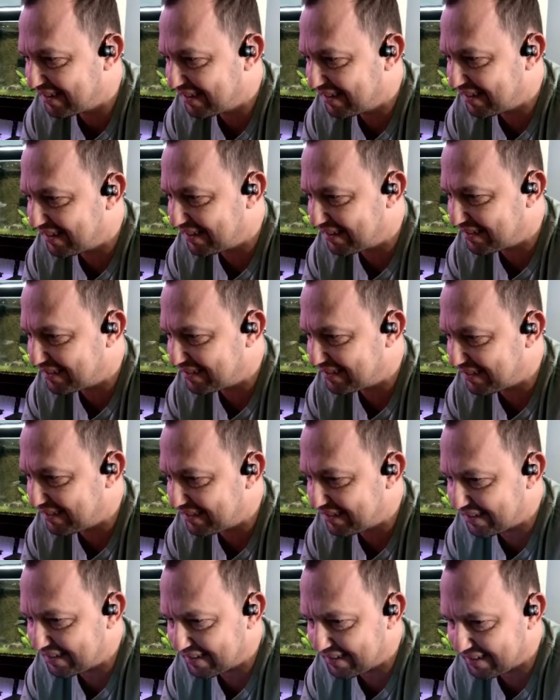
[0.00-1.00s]
Let's see
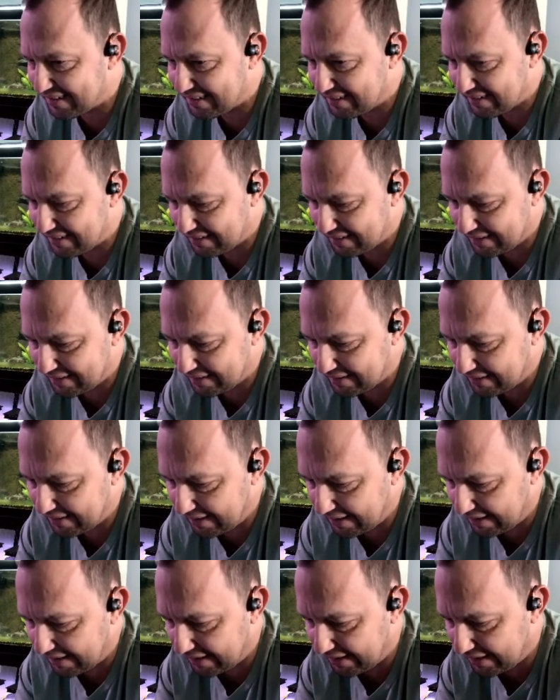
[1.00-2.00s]
here.
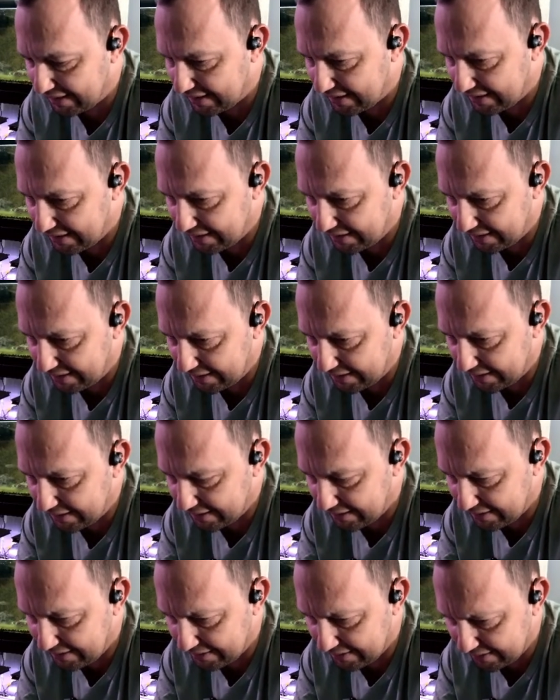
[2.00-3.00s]
Add
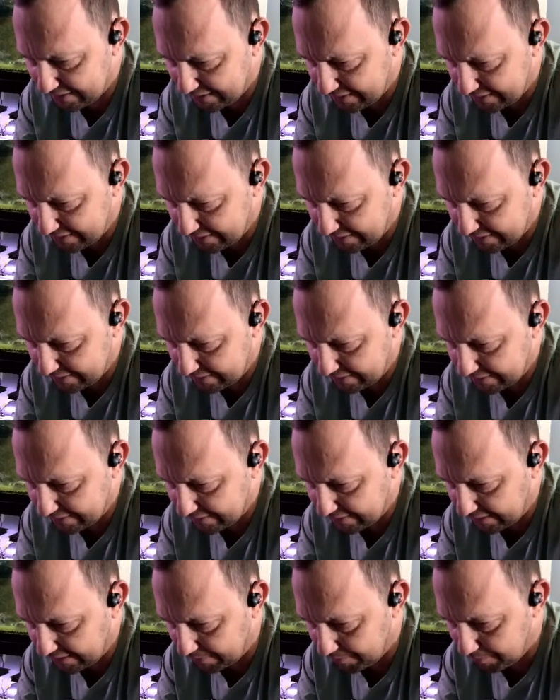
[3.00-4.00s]

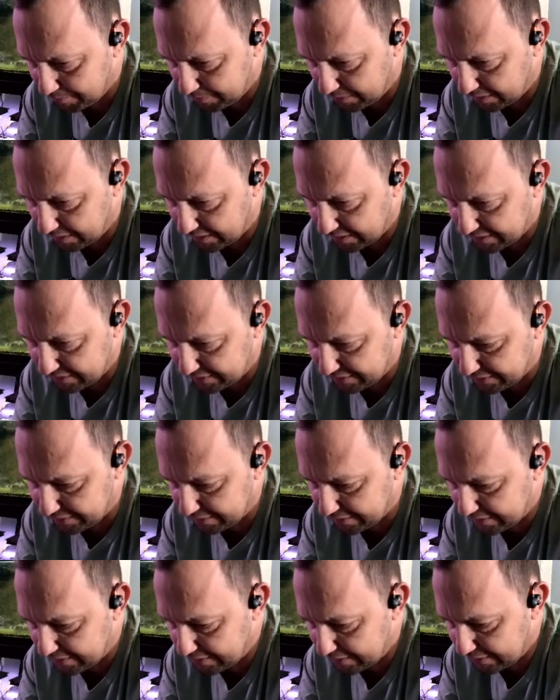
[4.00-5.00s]
box
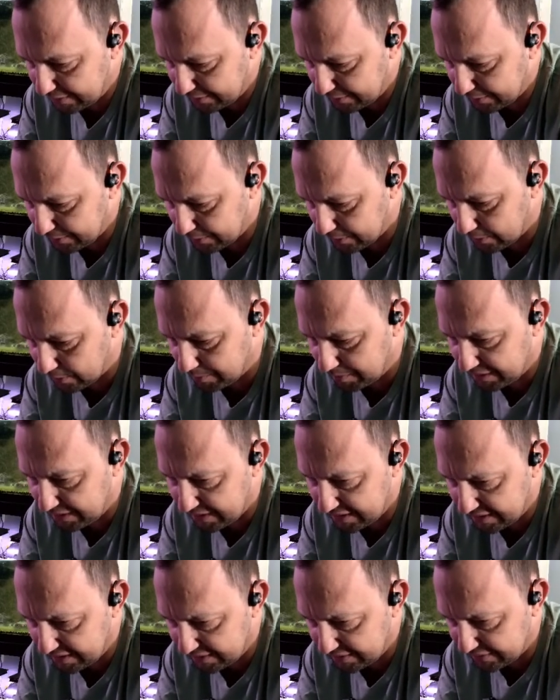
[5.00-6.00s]
to
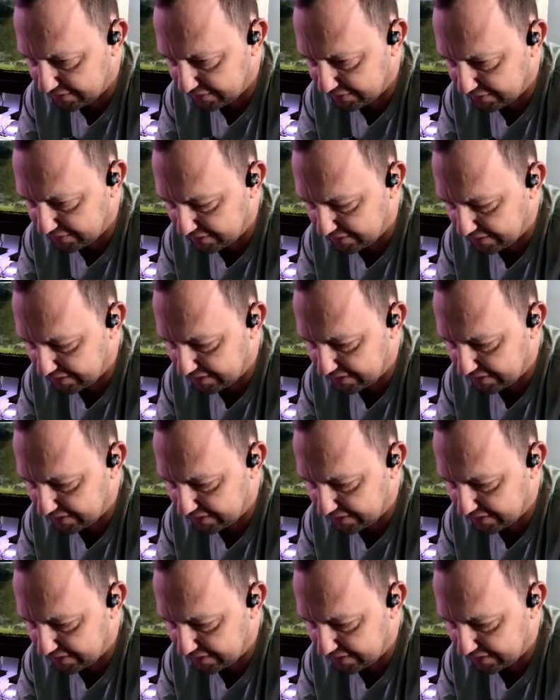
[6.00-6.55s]
OBS.